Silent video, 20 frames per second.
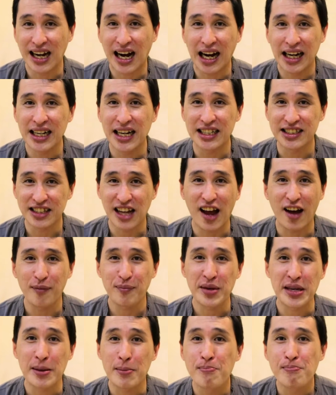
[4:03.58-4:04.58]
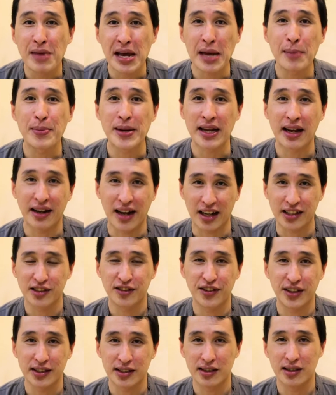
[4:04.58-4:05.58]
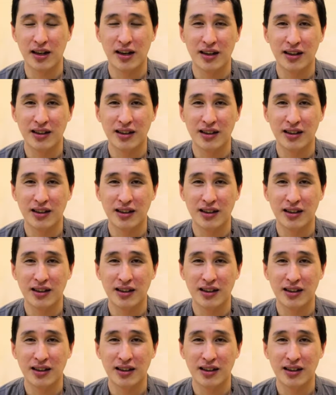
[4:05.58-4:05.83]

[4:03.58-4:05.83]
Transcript: ISFP may be an activist.